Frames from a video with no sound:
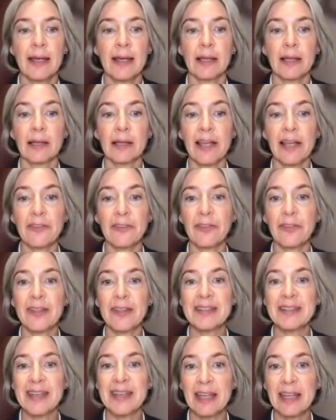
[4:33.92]
Less
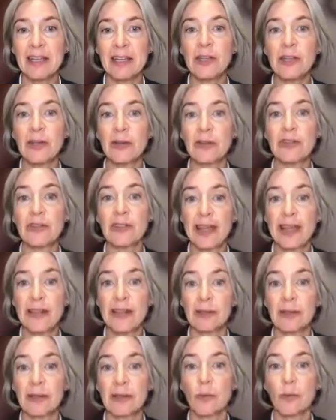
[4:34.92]
than 10 years
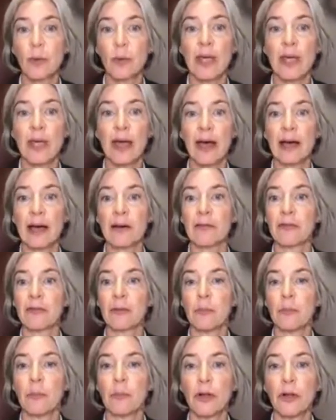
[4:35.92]
later, we have
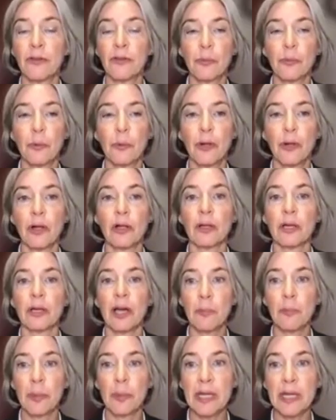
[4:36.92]
multiple
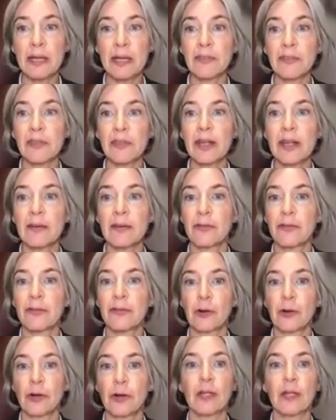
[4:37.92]
companies that have
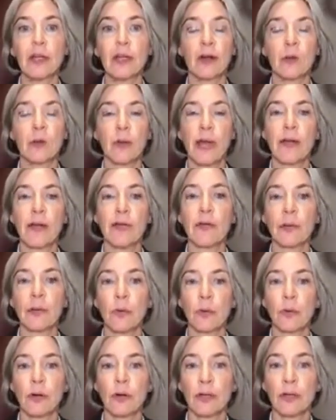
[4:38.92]
started around the
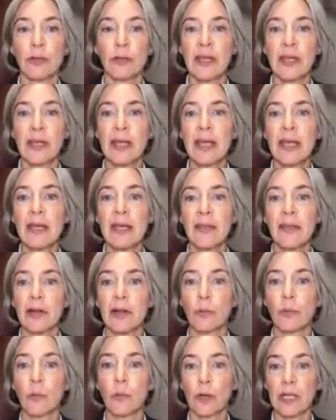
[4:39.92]
world that
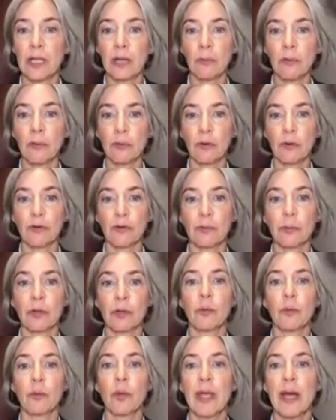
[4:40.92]
are working with
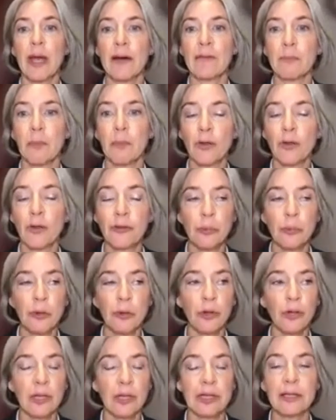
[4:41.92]
CRISPR. We have
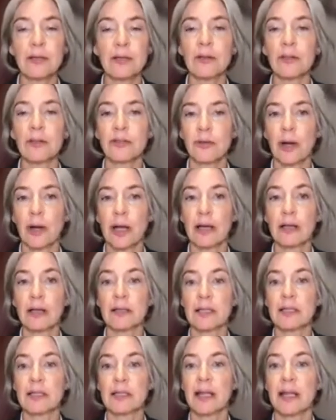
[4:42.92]
multiple clinical
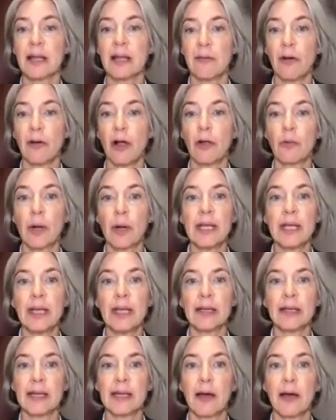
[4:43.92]
trials that have already
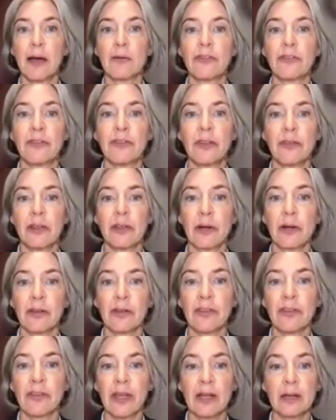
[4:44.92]
announced their
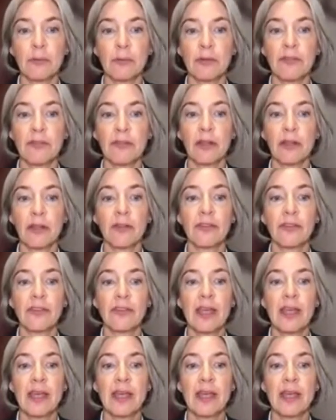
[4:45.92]
exciting results.